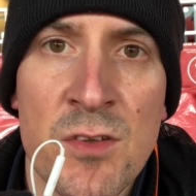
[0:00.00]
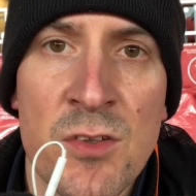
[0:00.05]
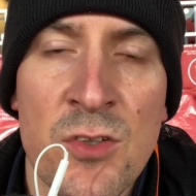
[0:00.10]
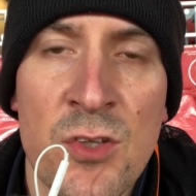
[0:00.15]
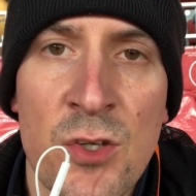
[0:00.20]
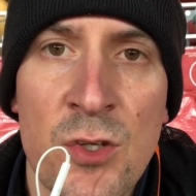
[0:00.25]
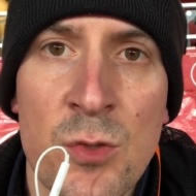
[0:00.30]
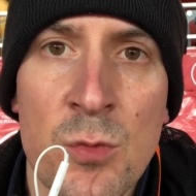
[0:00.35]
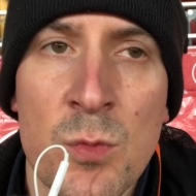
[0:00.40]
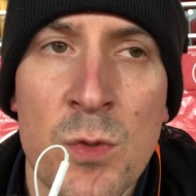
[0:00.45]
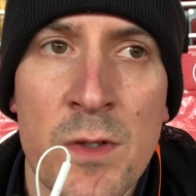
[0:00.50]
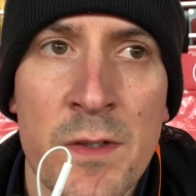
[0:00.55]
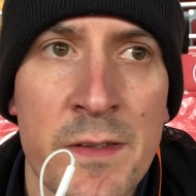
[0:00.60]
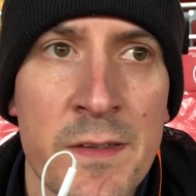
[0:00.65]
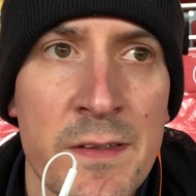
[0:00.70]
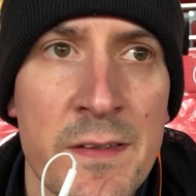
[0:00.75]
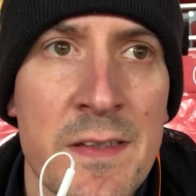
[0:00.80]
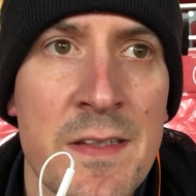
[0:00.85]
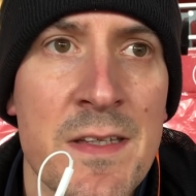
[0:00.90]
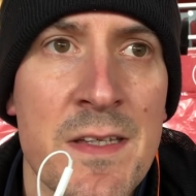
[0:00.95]

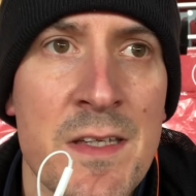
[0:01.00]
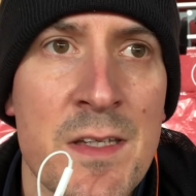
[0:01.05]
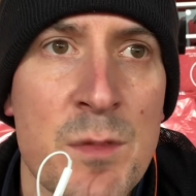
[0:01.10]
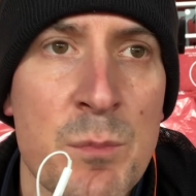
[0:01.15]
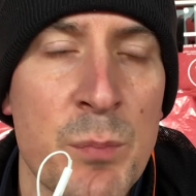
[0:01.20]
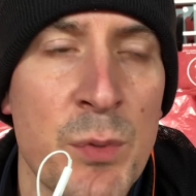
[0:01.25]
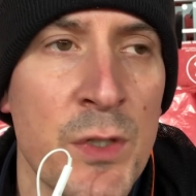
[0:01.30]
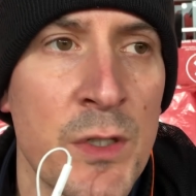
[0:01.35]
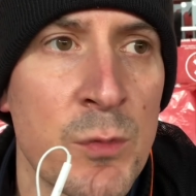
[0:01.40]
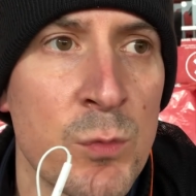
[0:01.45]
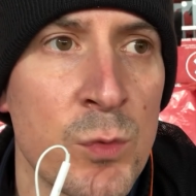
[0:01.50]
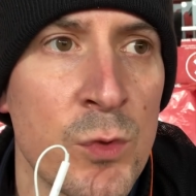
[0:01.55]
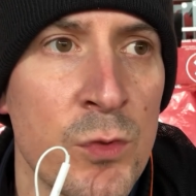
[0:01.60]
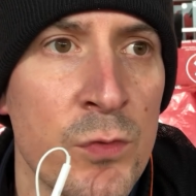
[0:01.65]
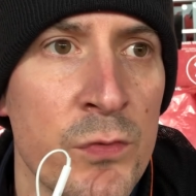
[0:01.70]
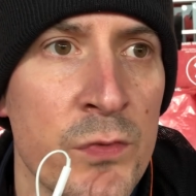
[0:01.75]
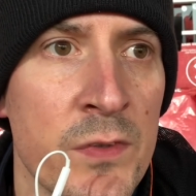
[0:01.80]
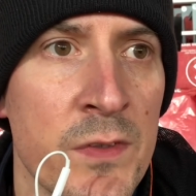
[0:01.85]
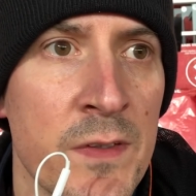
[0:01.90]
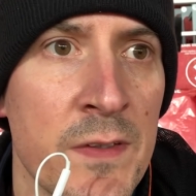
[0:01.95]
2-1 here by
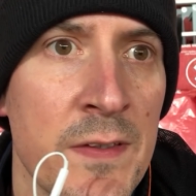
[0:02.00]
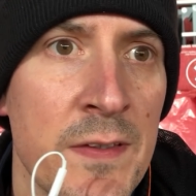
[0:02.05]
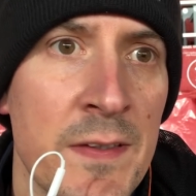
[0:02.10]
Wolves